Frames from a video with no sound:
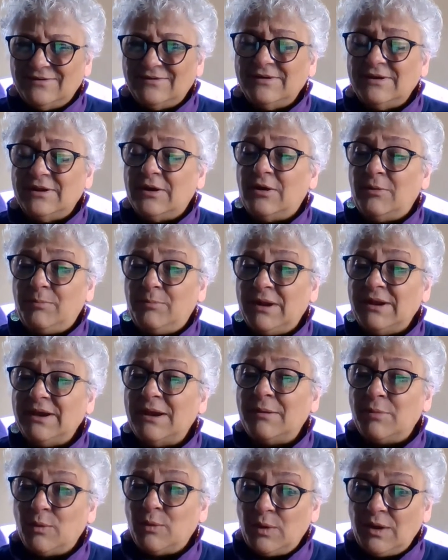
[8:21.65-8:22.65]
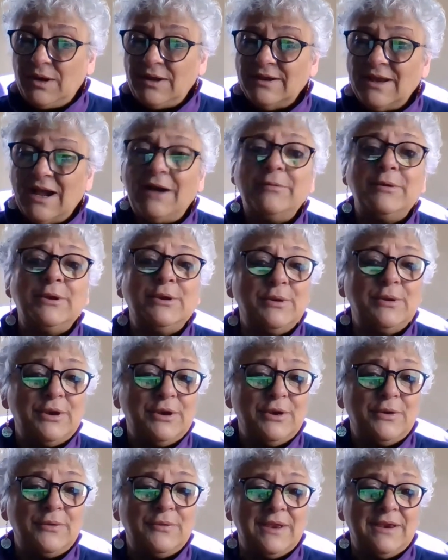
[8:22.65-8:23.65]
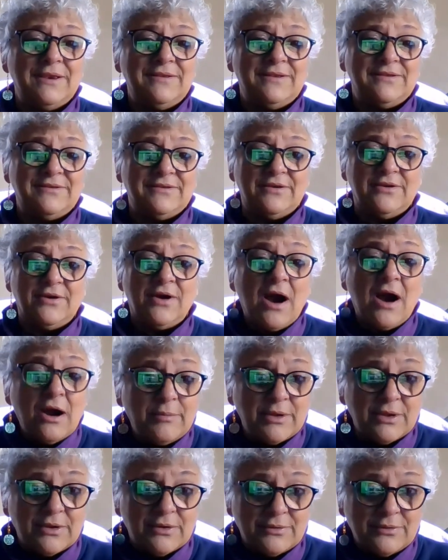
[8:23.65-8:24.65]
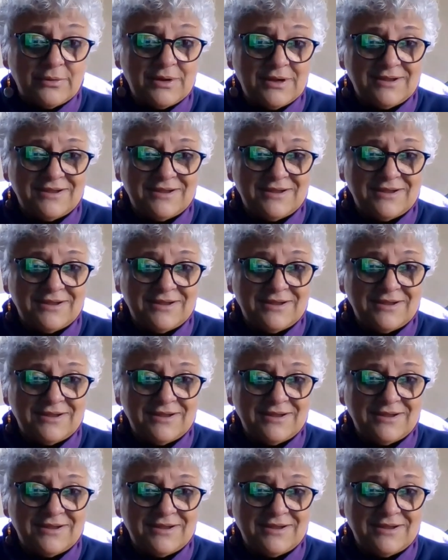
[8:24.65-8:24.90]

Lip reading: No, but number one, how are you going to know that it doesn't harm you